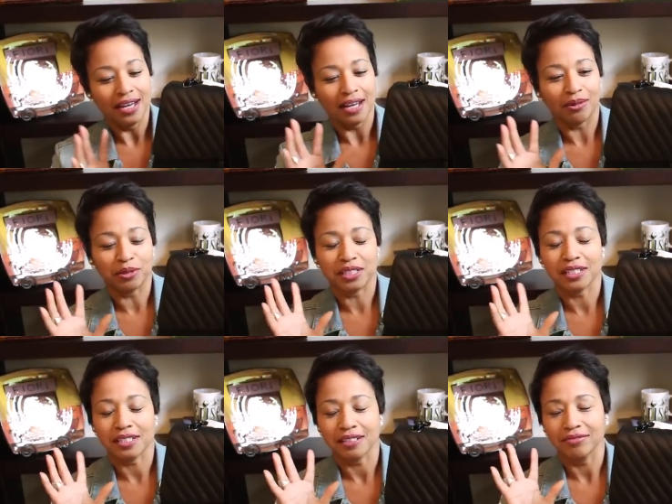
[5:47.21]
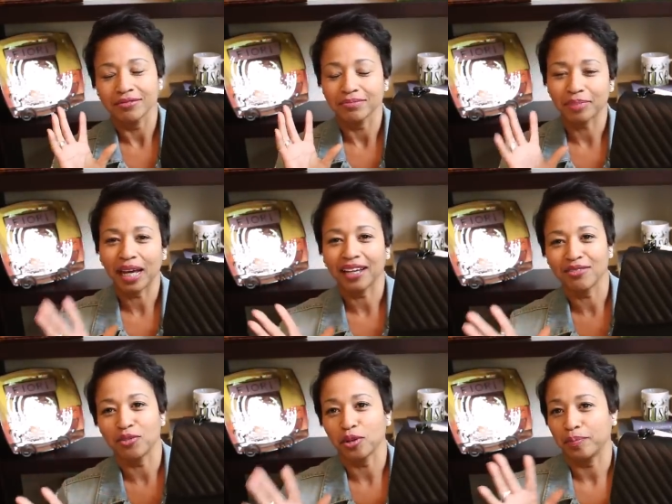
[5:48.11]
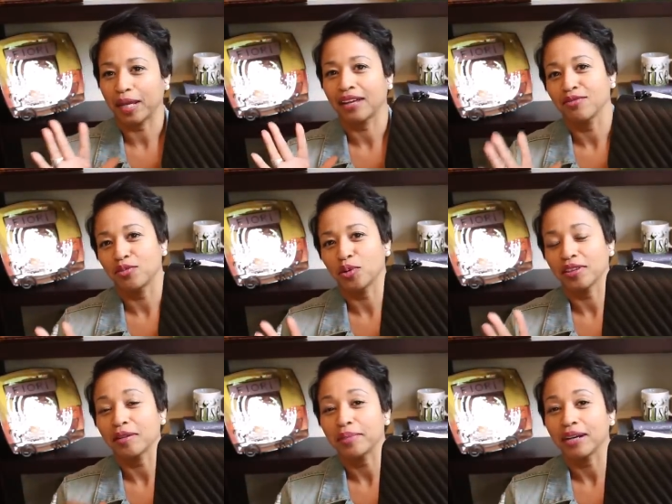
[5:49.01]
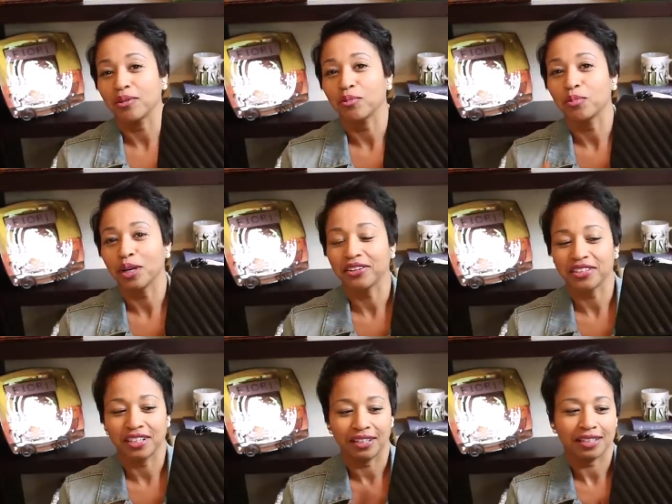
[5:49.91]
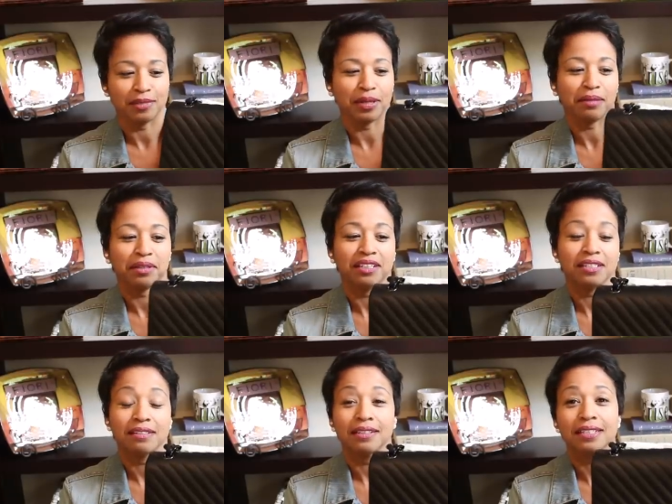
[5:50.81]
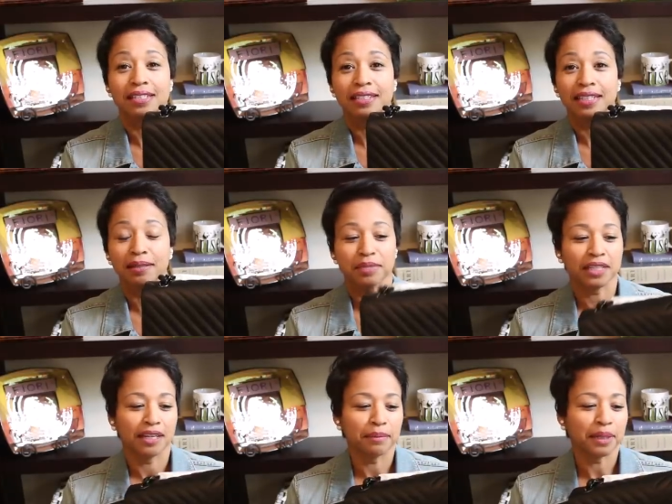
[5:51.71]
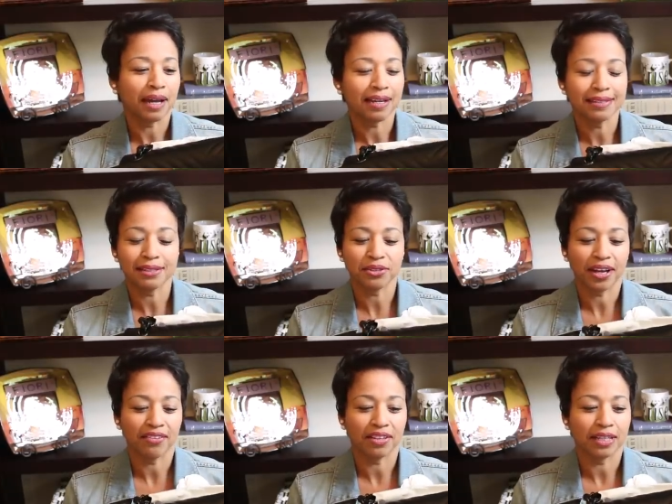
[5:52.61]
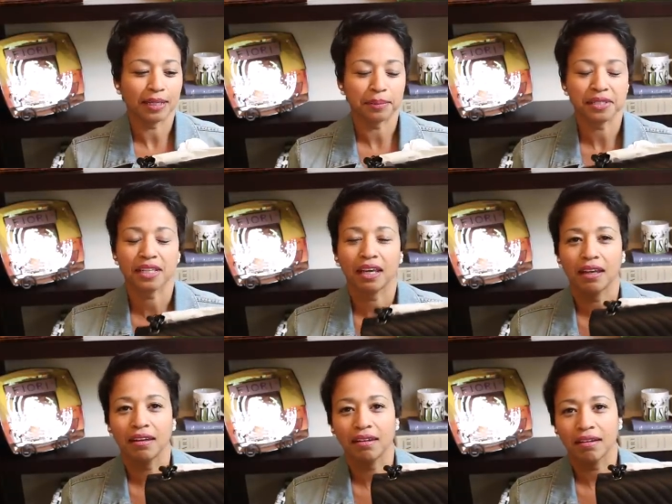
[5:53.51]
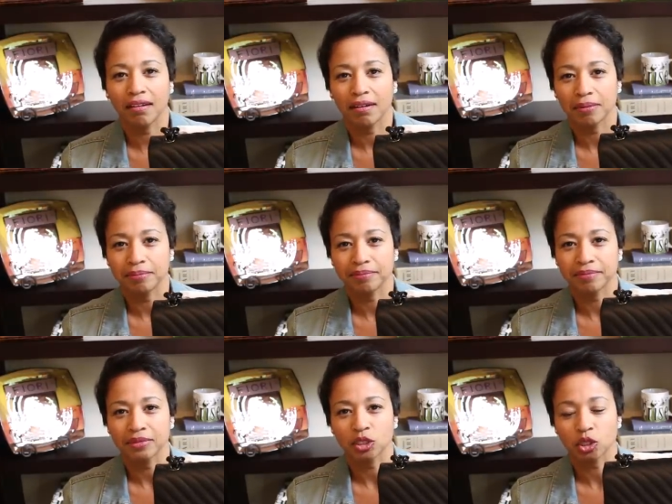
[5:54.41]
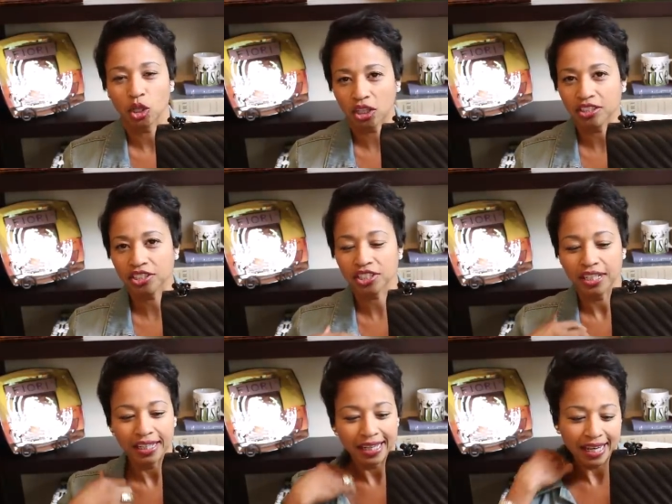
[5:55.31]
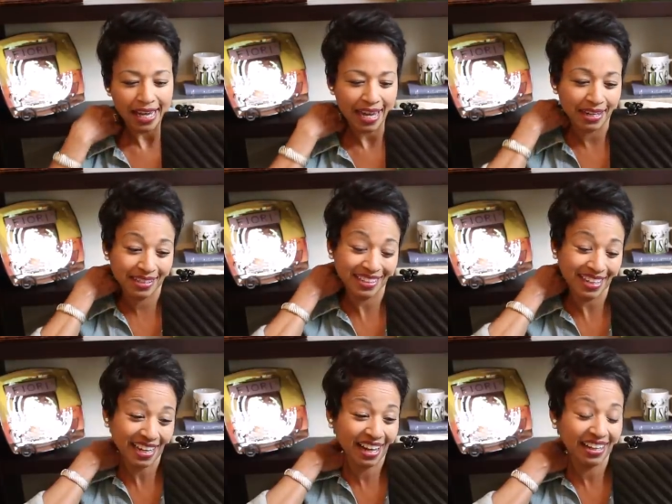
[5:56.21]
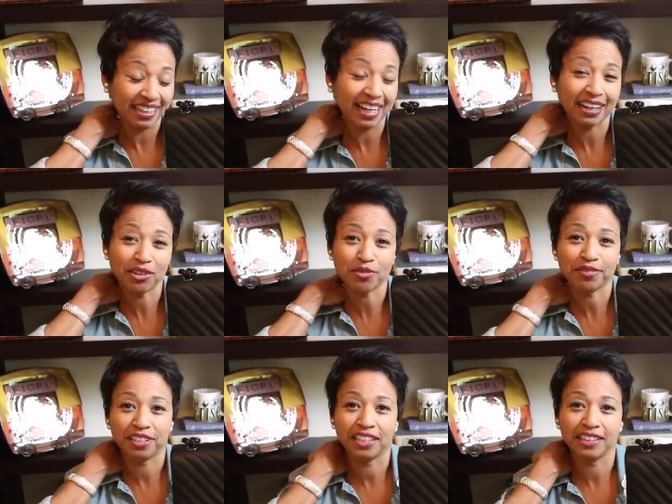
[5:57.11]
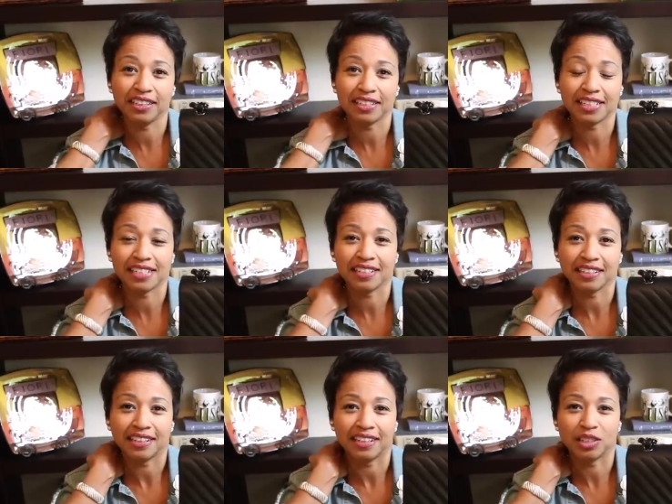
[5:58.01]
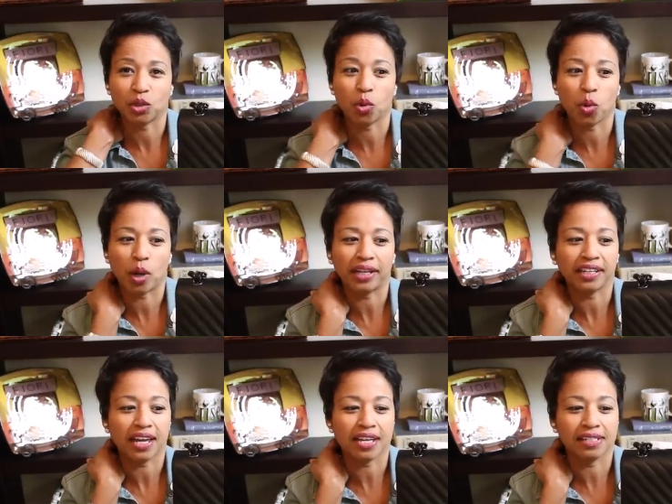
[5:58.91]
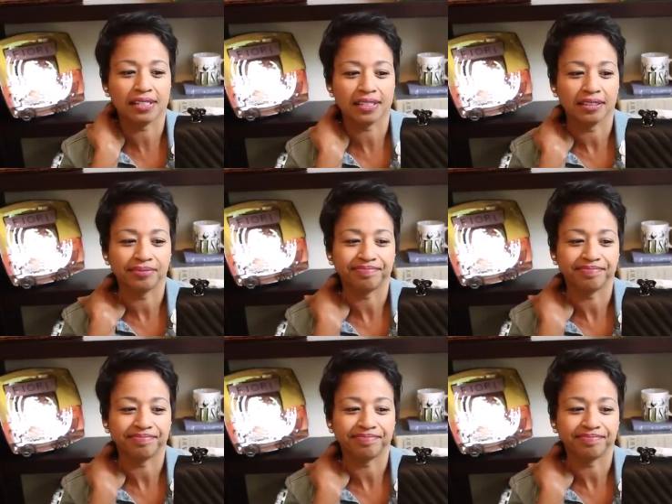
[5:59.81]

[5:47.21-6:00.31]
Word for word: I was back and forth, back and forth about whether to get this bag because it is in lambskin, but I do have a lambskin um, large, and I don't find that it's it's quite as,